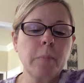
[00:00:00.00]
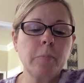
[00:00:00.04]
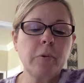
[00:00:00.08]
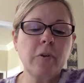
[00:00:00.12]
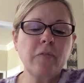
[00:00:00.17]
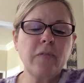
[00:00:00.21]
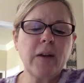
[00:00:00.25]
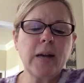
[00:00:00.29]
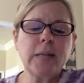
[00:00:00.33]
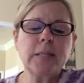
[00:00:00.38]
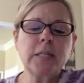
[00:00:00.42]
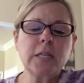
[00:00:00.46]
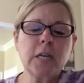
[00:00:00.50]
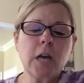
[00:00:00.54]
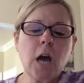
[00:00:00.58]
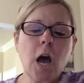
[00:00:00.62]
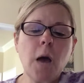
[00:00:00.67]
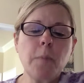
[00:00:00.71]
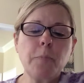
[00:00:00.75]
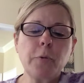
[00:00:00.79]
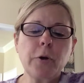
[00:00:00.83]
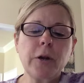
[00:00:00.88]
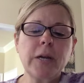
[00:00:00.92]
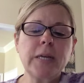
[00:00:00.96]
provides a
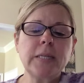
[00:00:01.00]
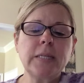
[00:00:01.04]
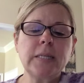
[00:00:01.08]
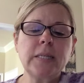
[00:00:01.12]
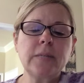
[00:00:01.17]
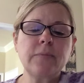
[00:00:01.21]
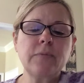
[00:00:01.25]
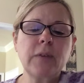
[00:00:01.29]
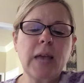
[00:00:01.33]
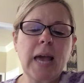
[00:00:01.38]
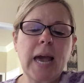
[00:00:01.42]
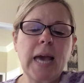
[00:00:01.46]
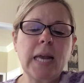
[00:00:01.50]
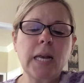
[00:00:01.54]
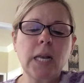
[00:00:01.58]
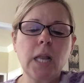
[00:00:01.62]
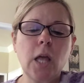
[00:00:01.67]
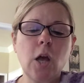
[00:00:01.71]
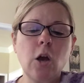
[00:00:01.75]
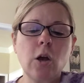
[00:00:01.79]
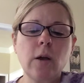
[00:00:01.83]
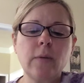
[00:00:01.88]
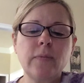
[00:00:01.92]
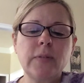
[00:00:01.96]
comprehensive
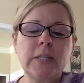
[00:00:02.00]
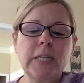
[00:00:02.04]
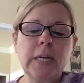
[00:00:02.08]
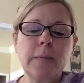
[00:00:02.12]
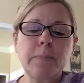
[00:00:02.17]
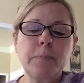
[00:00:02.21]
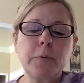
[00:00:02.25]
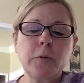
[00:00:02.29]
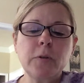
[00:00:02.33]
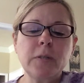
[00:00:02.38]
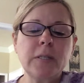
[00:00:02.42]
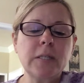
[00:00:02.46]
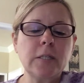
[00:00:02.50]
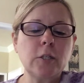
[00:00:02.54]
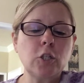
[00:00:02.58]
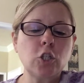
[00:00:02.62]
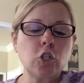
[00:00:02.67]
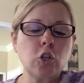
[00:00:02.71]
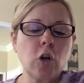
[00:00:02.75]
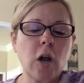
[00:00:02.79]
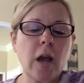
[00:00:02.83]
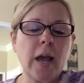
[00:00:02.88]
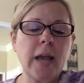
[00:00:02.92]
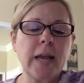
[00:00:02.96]
catalog of temples and
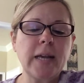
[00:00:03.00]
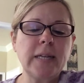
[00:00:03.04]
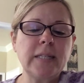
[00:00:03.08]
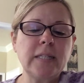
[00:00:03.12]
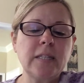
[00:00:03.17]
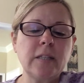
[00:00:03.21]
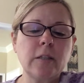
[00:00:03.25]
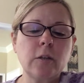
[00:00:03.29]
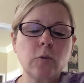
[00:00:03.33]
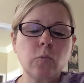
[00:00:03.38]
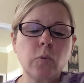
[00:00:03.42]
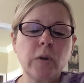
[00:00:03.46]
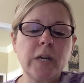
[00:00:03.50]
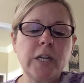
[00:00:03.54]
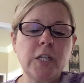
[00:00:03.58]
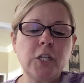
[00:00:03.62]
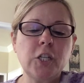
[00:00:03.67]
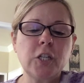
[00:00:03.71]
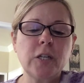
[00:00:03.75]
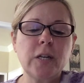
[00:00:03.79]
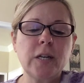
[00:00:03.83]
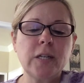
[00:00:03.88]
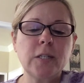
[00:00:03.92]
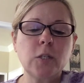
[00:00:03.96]
shrines in the
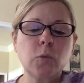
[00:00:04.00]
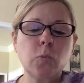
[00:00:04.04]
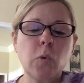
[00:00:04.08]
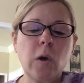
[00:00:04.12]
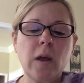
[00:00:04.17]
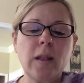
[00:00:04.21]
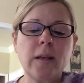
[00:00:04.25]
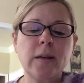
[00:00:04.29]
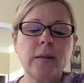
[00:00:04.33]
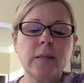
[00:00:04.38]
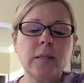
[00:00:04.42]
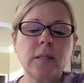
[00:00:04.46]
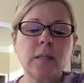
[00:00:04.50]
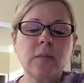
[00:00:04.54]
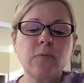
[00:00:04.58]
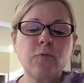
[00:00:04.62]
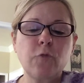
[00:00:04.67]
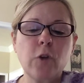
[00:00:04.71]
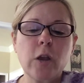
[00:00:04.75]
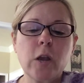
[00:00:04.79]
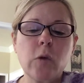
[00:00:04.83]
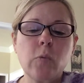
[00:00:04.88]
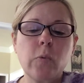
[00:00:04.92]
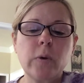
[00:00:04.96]
region as well as
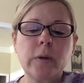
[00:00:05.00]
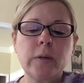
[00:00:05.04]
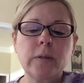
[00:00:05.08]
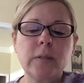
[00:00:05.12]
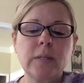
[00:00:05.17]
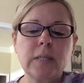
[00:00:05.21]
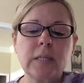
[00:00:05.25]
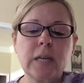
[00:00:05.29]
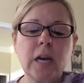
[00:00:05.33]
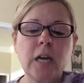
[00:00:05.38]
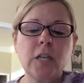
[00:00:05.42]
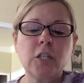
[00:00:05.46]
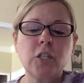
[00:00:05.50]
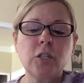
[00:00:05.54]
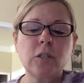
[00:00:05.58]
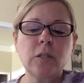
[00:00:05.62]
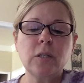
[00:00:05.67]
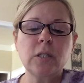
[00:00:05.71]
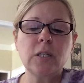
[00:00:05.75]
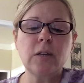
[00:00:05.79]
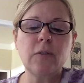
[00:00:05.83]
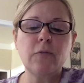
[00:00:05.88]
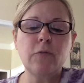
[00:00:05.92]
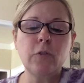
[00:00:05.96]
frequent
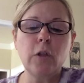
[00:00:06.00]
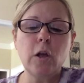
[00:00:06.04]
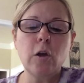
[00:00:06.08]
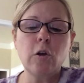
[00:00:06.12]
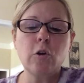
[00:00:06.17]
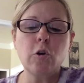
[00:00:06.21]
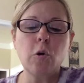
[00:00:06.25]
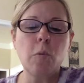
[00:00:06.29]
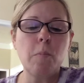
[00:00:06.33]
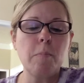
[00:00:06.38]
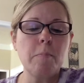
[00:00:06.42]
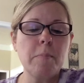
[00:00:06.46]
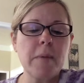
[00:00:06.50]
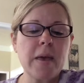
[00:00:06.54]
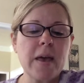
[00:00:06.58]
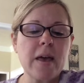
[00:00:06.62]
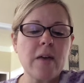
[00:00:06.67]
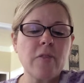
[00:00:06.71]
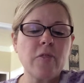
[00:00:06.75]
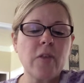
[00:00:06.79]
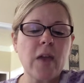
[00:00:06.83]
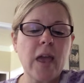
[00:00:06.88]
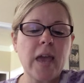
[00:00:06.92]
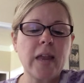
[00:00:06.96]
discussions of local
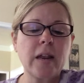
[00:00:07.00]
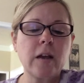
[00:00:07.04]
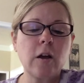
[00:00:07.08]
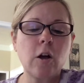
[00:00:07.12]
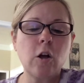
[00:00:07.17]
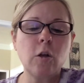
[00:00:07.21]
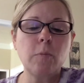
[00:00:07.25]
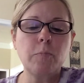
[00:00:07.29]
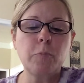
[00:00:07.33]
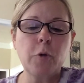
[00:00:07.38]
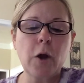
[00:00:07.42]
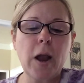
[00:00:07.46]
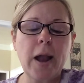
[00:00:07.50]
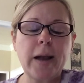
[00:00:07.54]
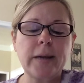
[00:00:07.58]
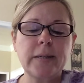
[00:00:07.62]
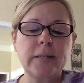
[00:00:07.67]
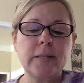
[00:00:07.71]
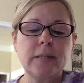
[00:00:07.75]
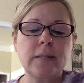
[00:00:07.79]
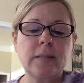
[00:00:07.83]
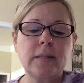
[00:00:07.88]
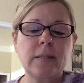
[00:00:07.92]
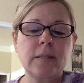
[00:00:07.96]
myth and cult
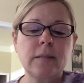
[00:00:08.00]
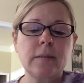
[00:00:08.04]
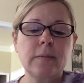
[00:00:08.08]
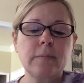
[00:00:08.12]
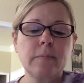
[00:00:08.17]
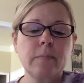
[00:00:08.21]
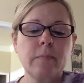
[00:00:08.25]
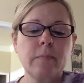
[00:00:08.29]
practice.